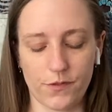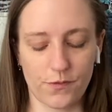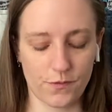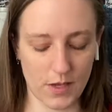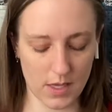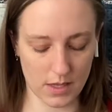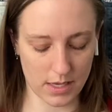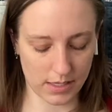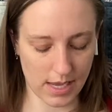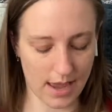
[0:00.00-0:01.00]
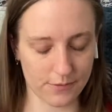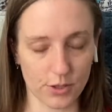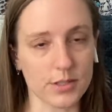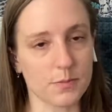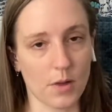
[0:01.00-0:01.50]
feeling after
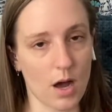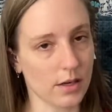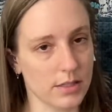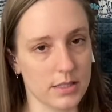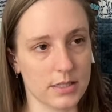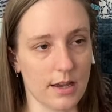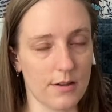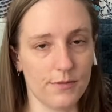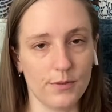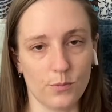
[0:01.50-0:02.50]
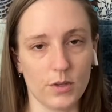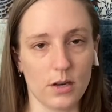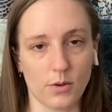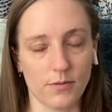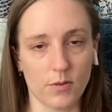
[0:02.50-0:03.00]
it's blocked and stuff. And, you
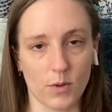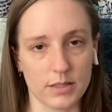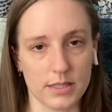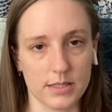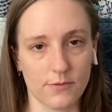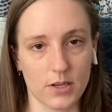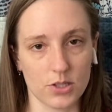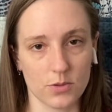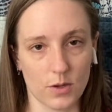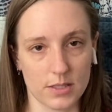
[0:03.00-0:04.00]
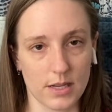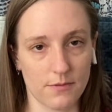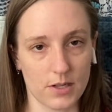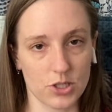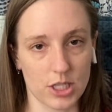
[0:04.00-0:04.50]
know, even once it's finished, once I
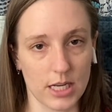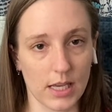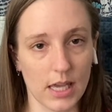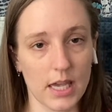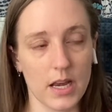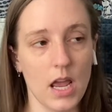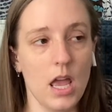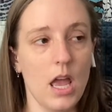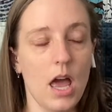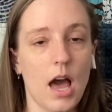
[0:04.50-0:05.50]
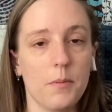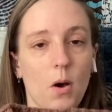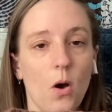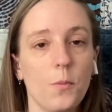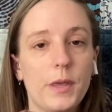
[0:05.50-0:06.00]
finish knitting it, I'm
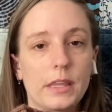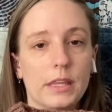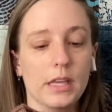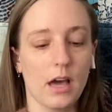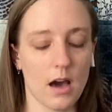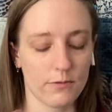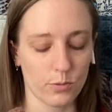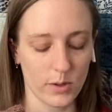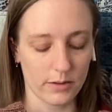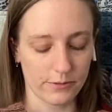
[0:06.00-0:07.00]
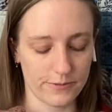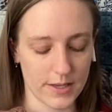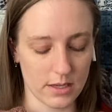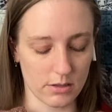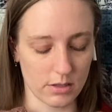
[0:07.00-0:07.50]
hoping that the cuff will
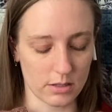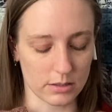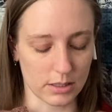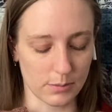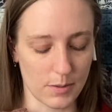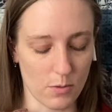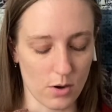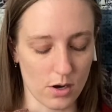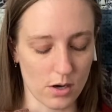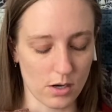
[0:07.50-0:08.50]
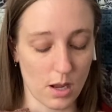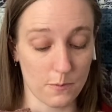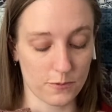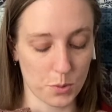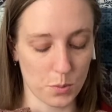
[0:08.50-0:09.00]
feel a little bit more
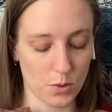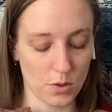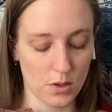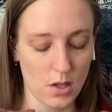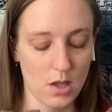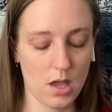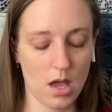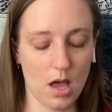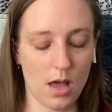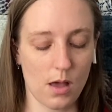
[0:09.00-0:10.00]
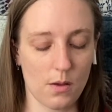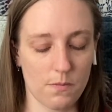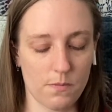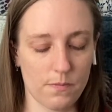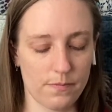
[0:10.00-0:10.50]
comfortable.
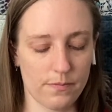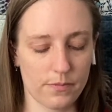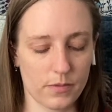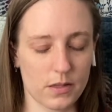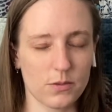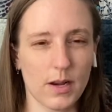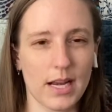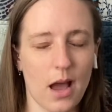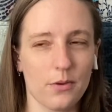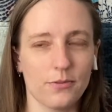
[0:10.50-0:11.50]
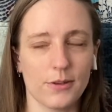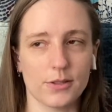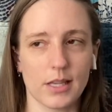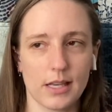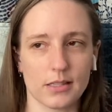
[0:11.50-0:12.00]
Um, because right now it
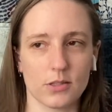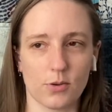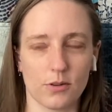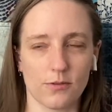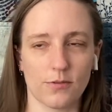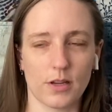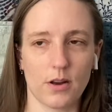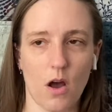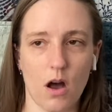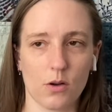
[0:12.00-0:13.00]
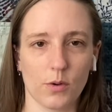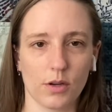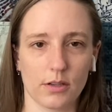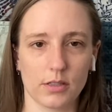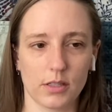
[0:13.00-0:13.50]
feels like it's sort of an
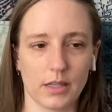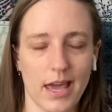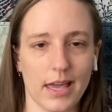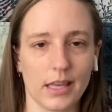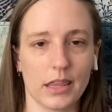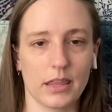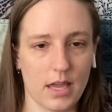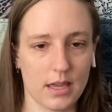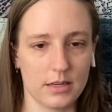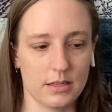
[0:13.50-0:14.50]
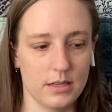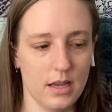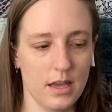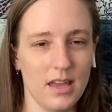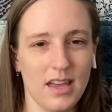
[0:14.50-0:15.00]
awkward length and
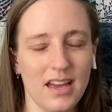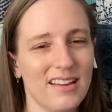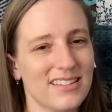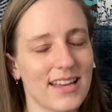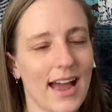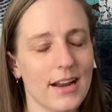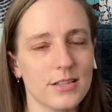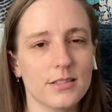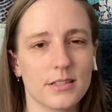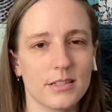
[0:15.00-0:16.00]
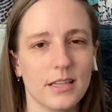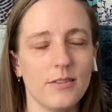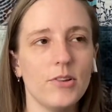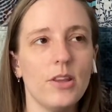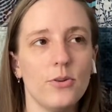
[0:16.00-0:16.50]
it I just
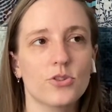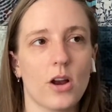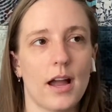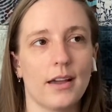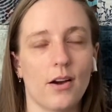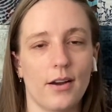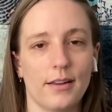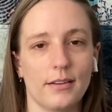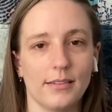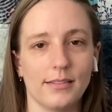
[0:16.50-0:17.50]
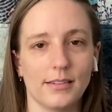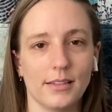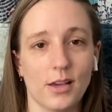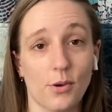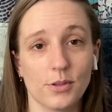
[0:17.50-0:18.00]
even though trying on
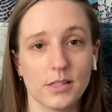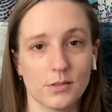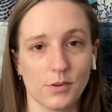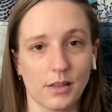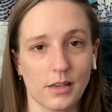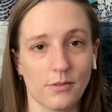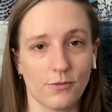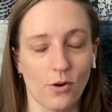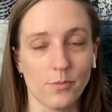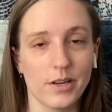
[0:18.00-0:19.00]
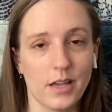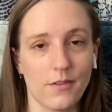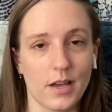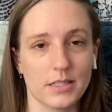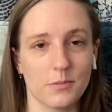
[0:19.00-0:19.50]
yokes is really
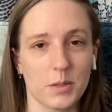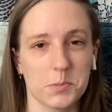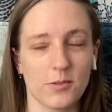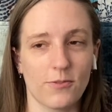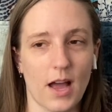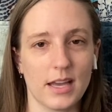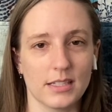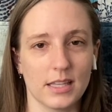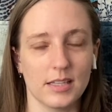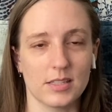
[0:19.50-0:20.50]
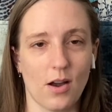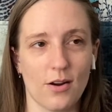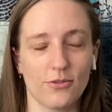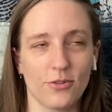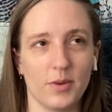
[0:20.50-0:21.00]
informative. I sometimes find that it's
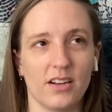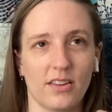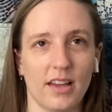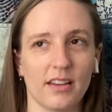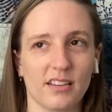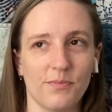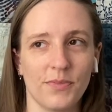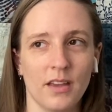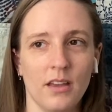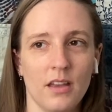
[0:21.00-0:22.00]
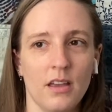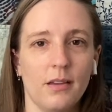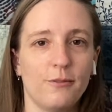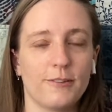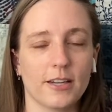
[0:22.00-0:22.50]
hard for me to like
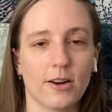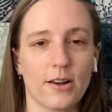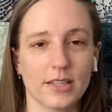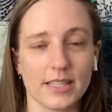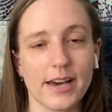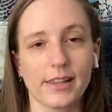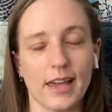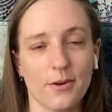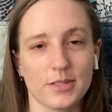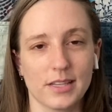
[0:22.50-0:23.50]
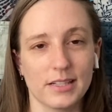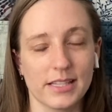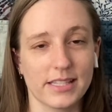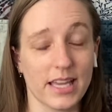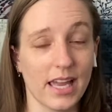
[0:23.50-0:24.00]
figure out exactly how it's gonna
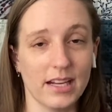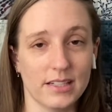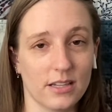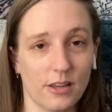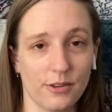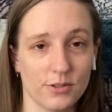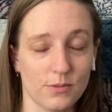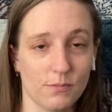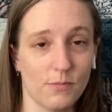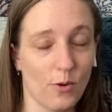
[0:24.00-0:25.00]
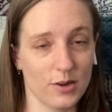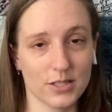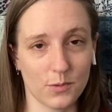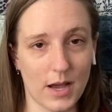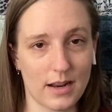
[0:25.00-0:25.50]
sit until there's more
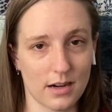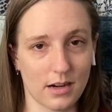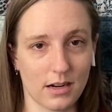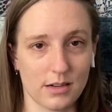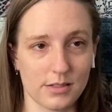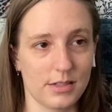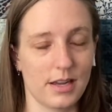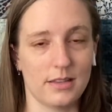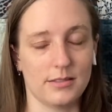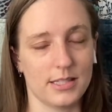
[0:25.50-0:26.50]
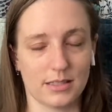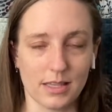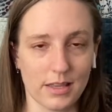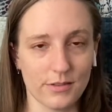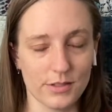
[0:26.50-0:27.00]
sweater and
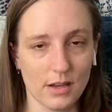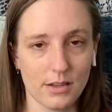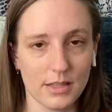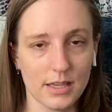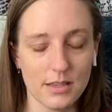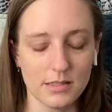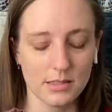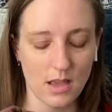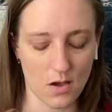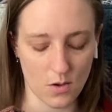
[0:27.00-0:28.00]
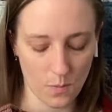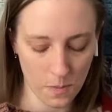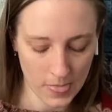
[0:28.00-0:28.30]
sleeves on this. So,